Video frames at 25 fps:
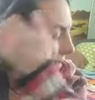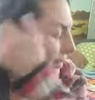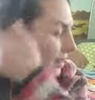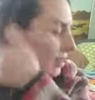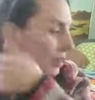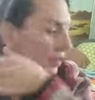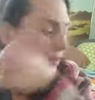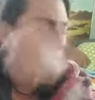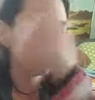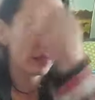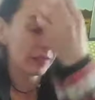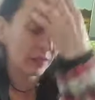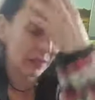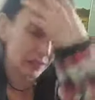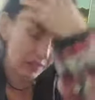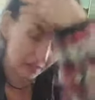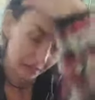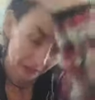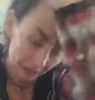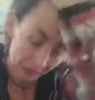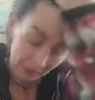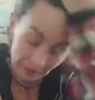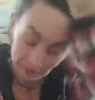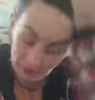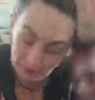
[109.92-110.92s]
So
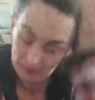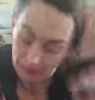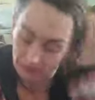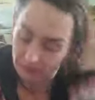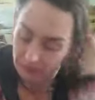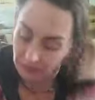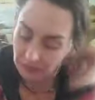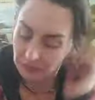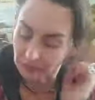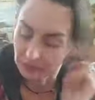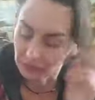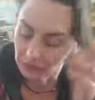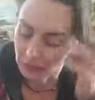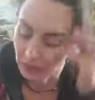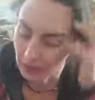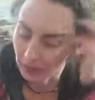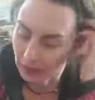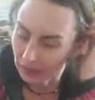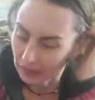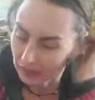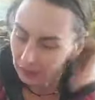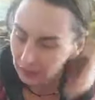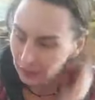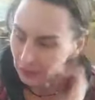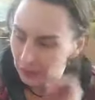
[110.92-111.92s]

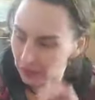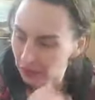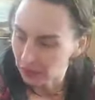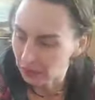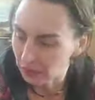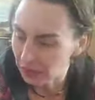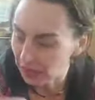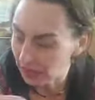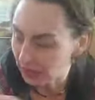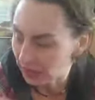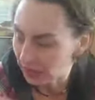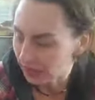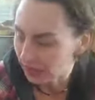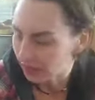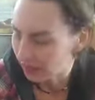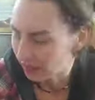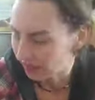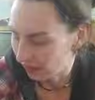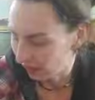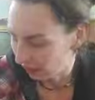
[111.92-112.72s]
my focus is a